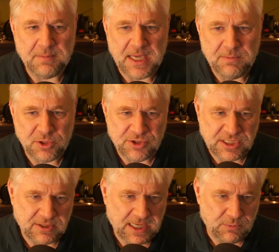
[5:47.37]
am able to
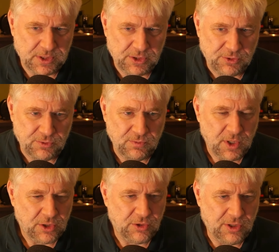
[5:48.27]
share that with you
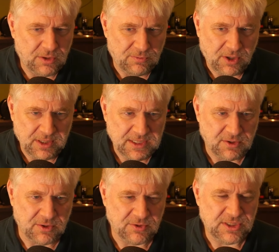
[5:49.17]
you can run this
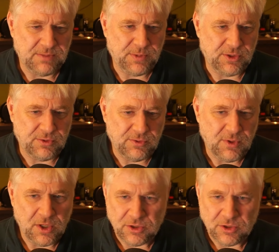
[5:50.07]
on your gpu